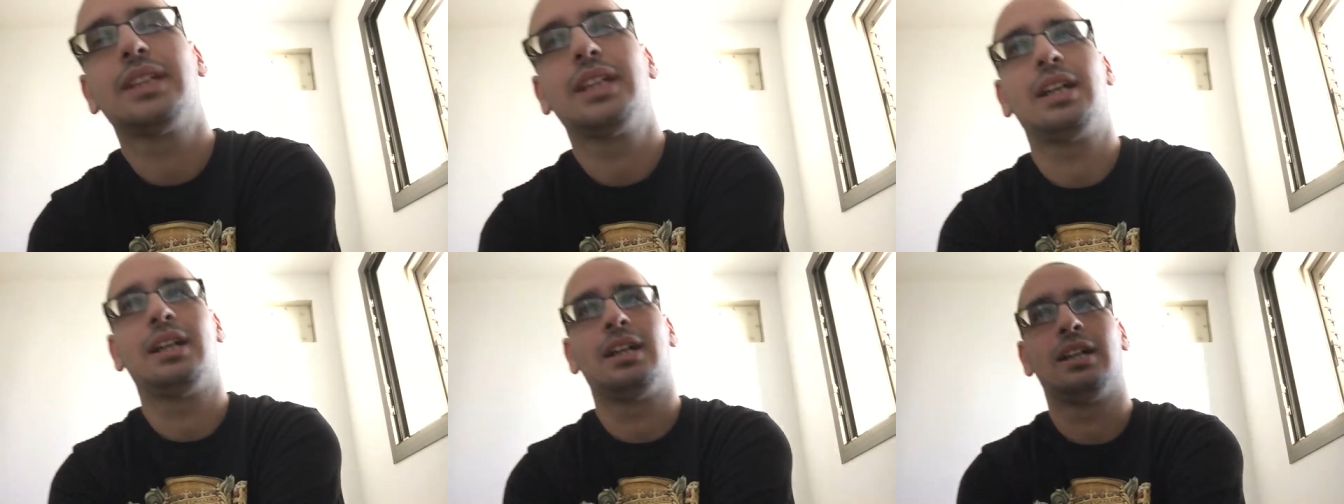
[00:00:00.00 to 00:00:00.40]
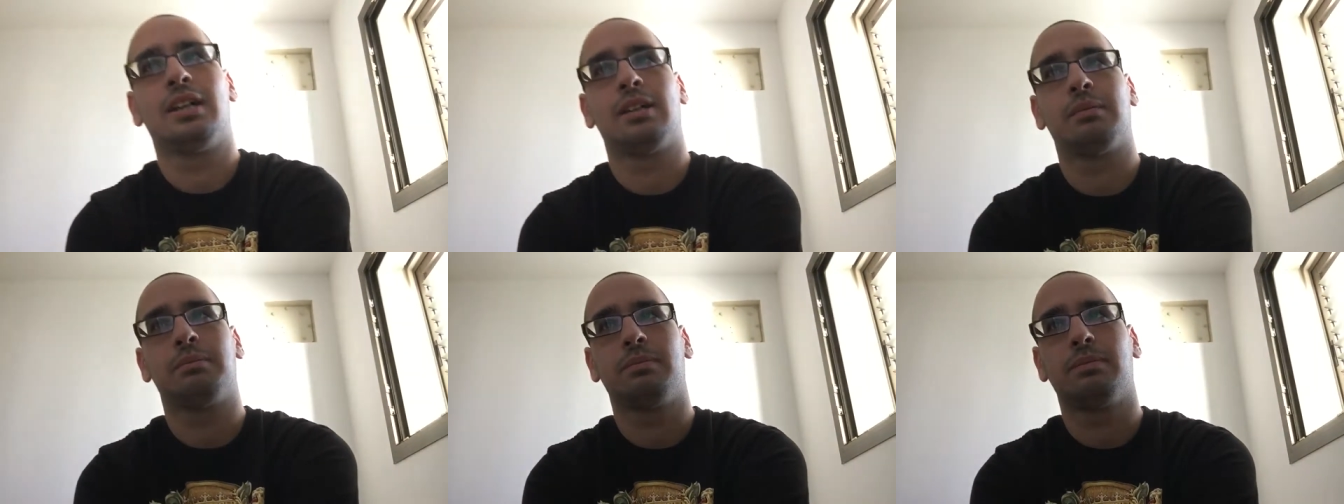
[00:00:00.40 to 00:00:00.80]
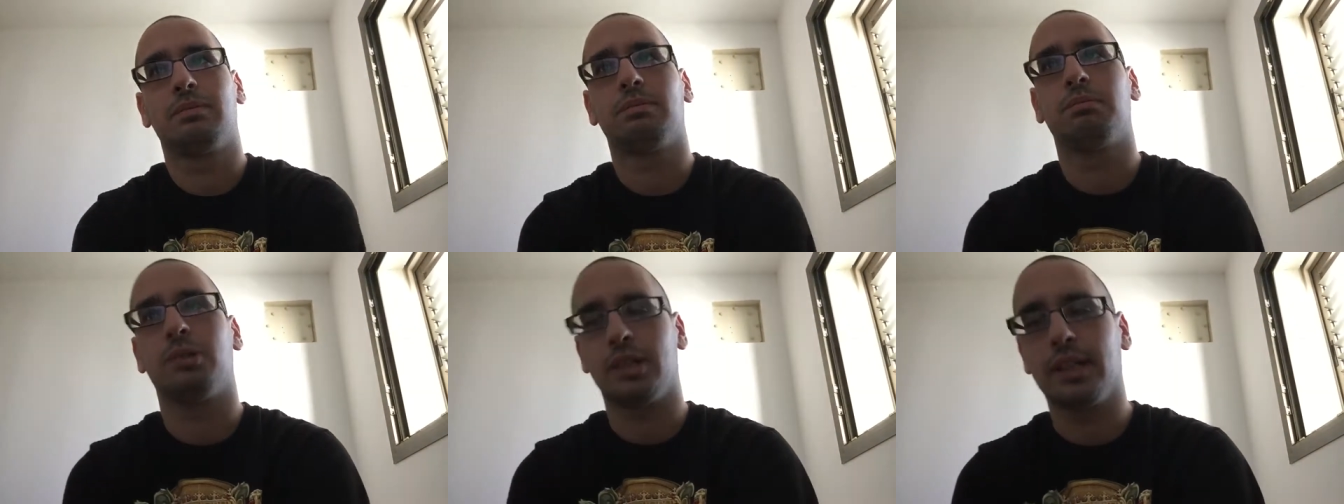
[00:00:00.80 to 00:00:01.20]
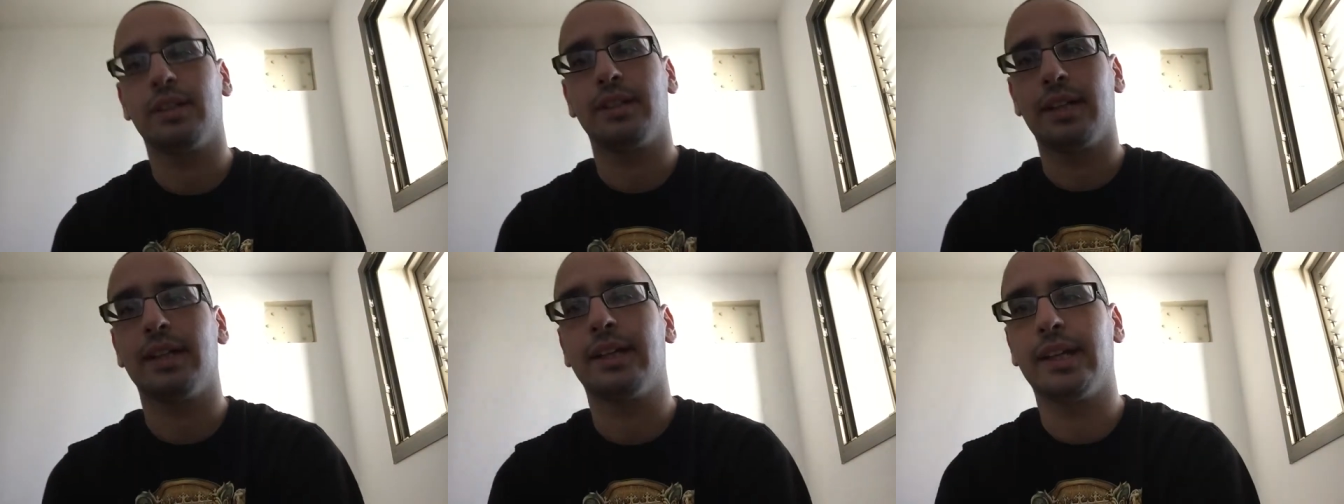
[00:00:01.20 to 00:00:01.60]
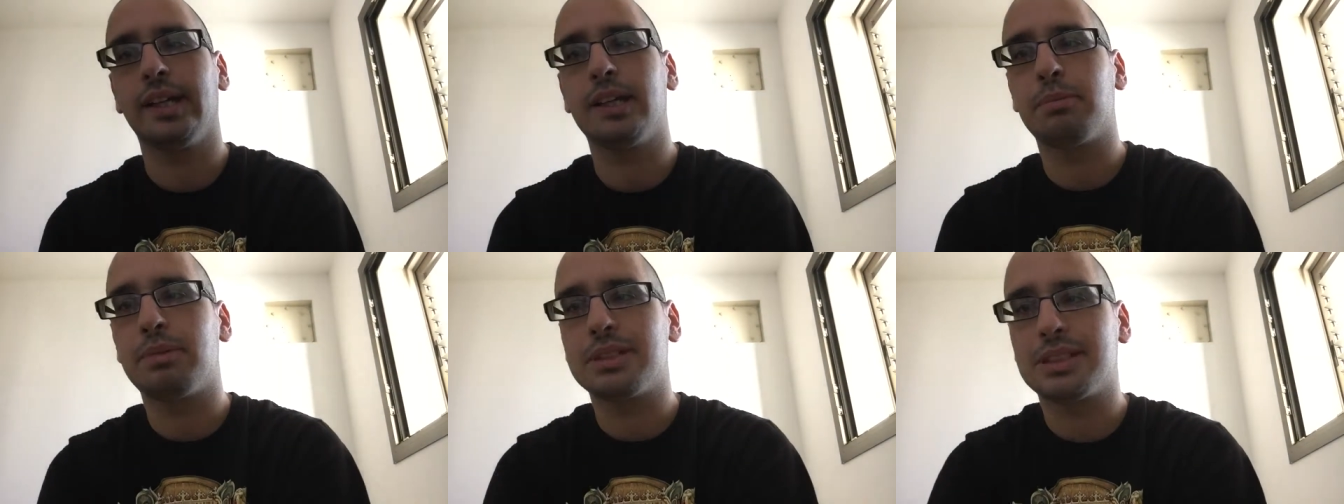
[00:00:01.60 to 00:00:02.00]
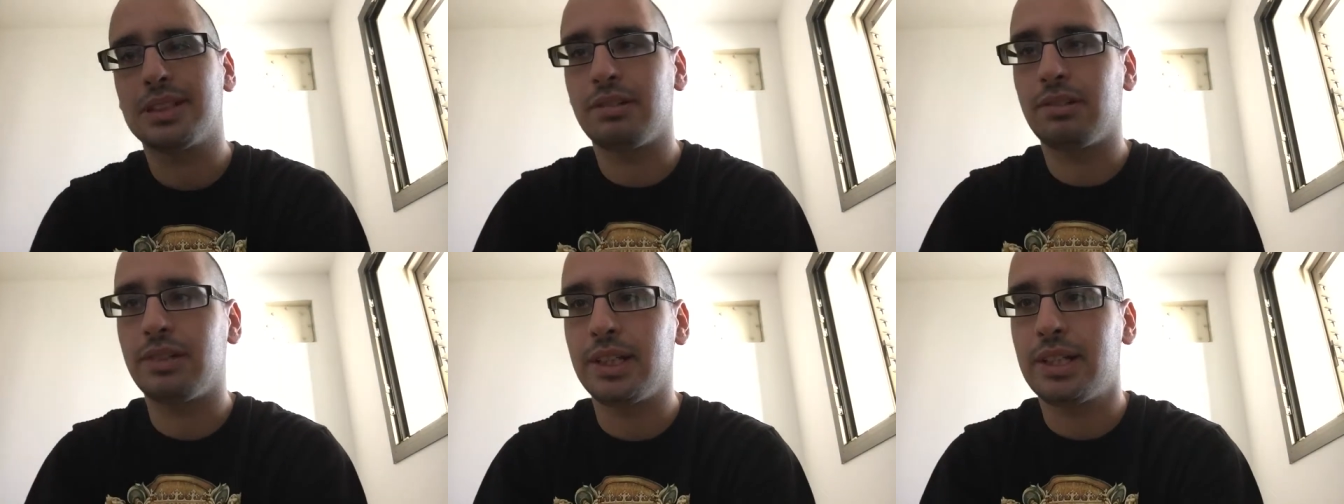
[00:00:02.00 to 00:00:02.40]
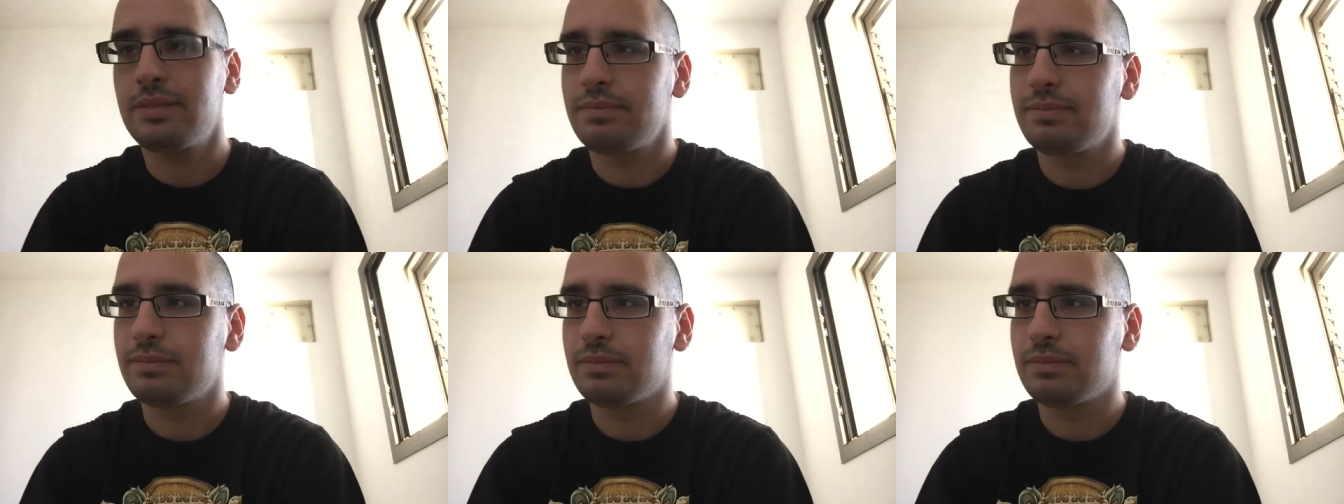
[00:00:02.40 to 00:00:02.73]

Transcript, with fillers: um, modern day Greek Macedonia